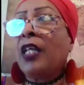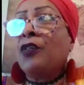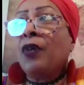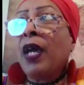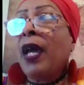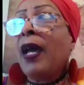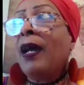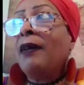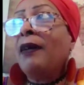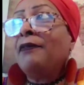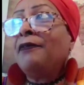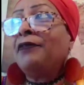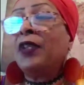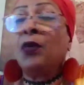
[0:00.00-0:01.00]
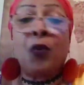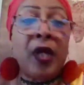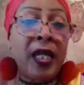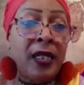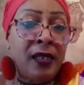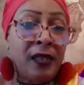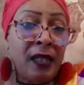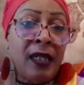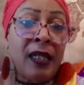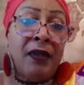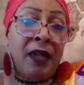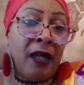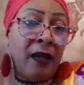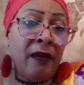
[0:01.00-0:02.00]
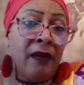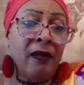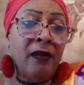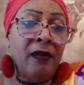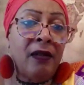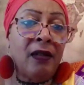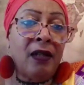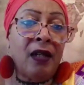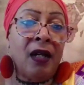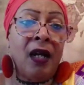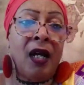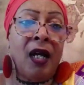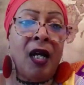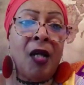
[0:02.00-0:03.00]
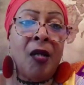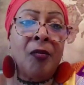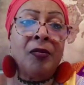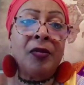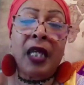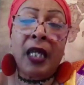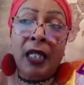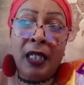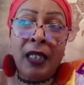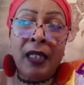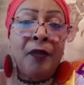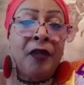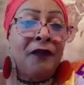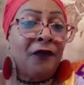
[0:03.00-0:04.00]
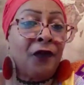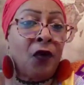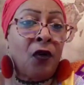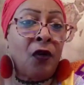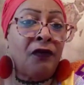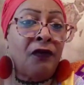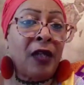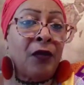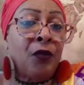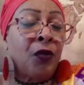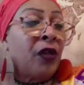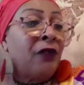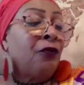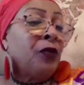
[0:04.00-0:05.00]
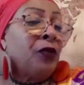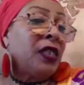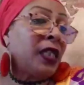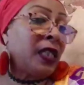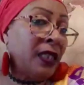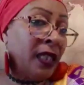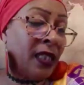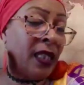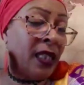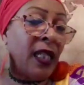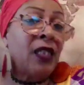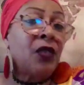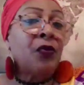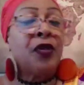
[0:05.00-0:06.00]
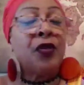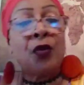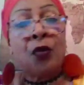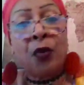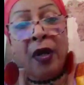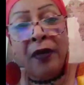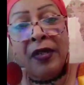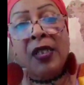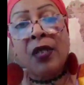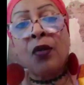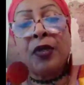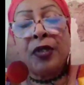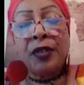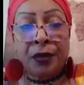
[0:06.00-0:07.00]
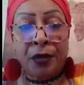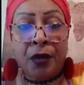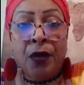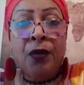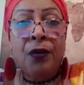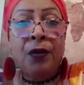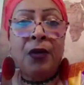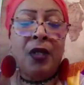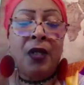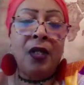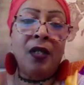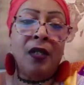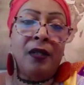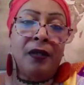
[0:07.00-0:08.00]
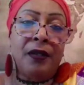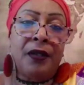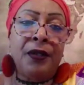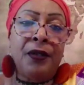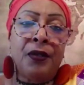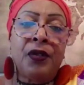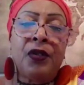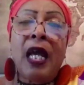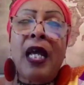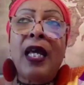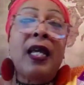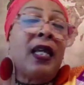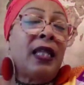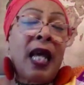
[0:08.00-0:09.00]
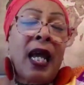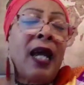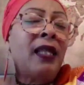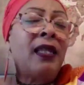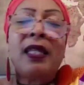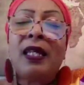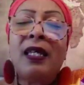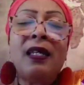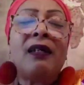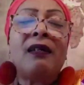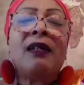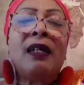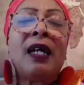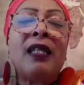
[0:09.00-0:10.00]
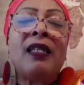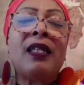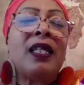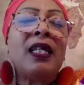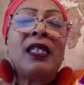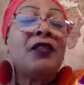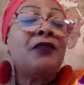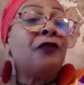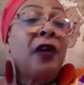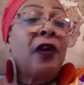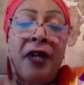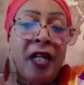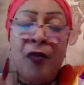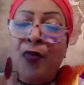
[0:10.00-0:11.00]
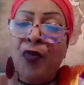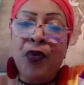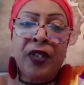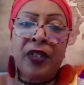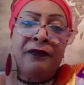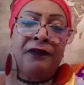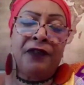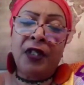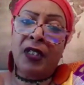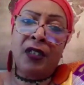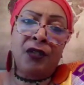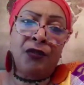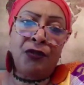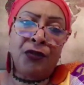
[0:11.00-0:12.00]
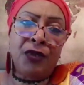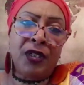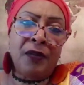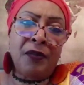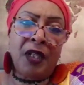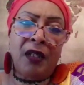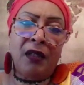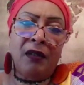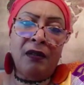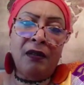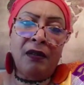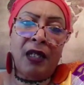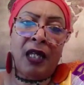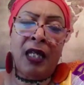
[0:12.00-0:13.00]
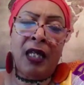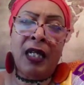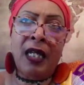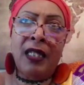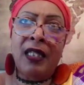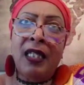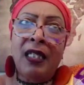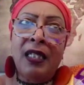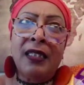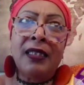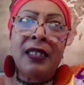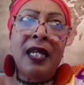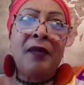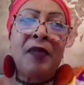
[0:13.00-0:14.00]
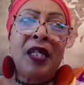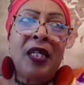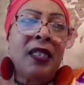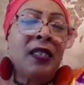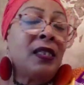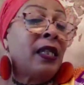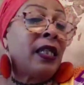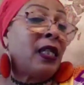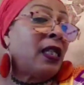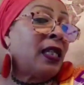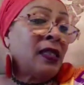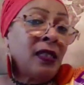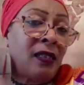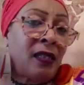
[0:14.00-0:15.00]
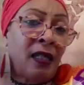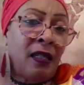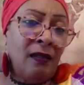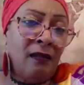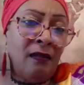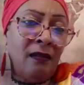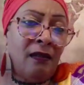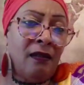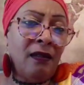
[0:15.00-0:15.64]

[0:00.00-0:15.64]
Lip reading: And you have the weeks that are there, getting them involved, that if we send the things, we know where it's going to go, so I think it's very important for us to do something. And I think the timing is like yesterday,